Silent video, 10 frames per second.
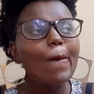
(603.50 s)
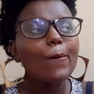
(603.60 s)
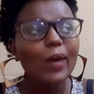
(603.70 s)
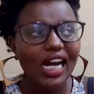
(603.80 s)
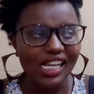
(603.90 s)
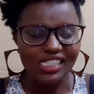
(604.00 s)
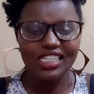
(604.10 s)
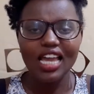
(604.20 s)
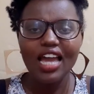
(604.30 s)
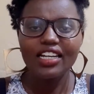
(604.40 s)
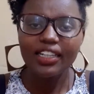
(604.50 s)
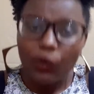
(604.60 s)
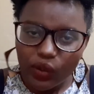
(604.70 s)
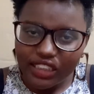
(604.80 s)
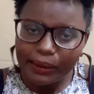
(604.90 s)
much did
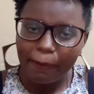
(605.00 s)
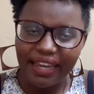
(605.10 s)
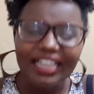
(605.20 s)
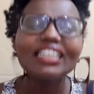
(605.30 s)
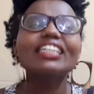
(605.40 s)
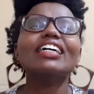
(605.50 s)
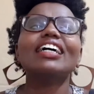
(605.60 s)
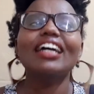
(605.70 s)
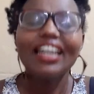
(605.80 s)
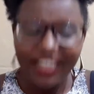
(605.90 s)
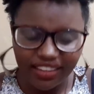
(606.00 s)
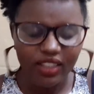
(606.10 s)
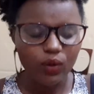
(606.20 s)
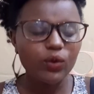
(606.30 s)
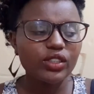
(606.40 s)
we spend in the
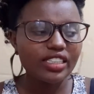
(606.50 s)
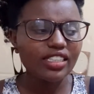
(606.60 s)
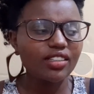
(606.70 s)
cost.